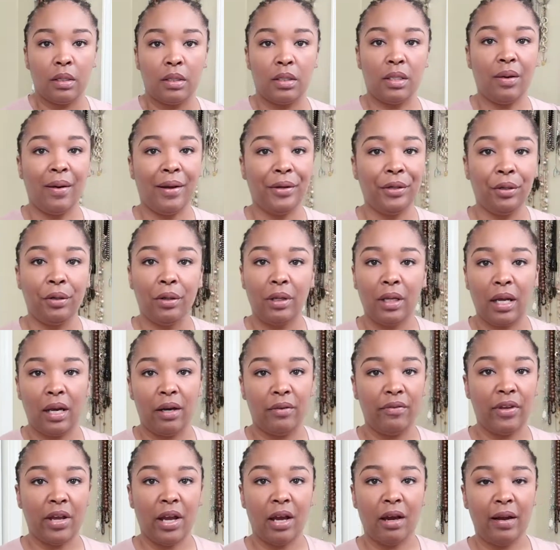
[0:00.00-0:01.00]
so I know a lot
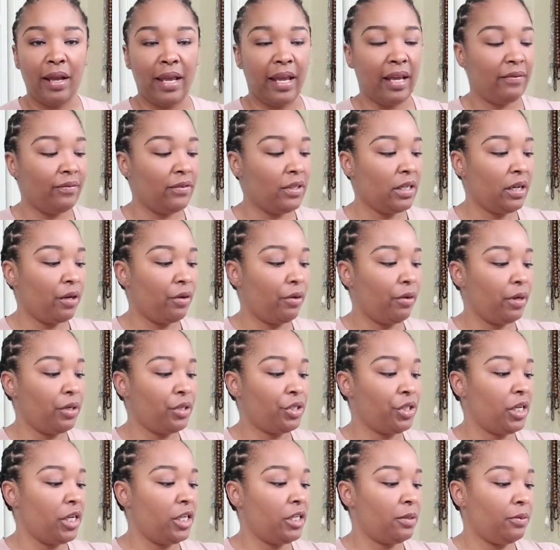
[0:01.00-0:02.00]
of y'all have done
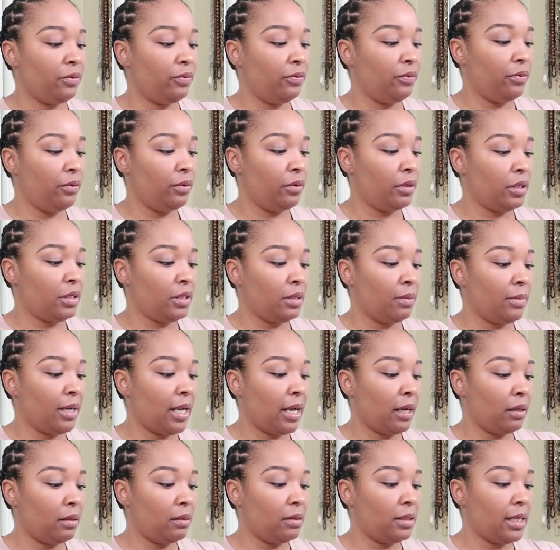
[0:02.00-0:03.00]
crochets before, so I'm
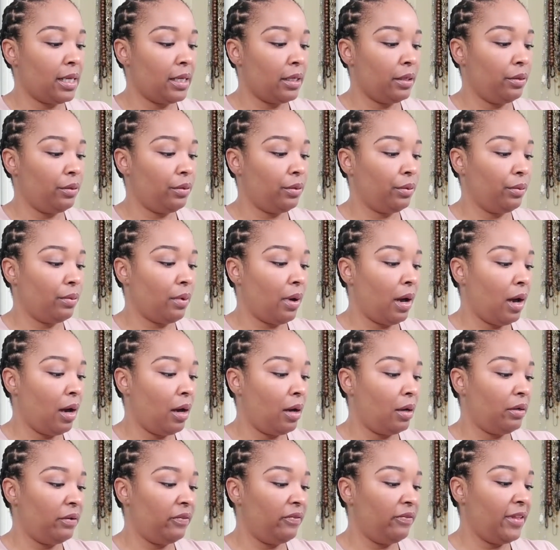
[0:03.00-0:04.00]
not gonna take you through
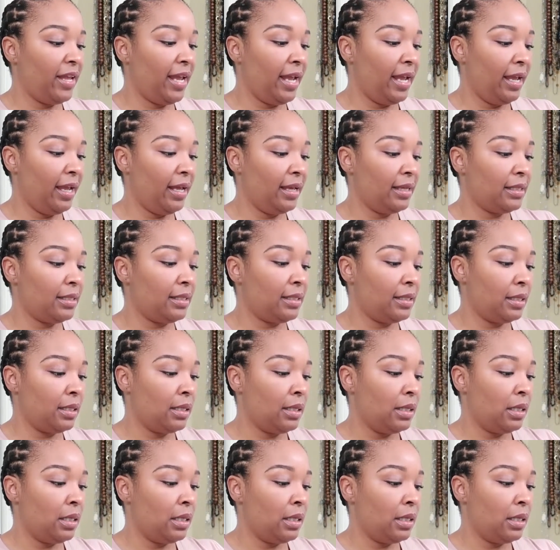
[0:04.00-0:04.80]
all of that.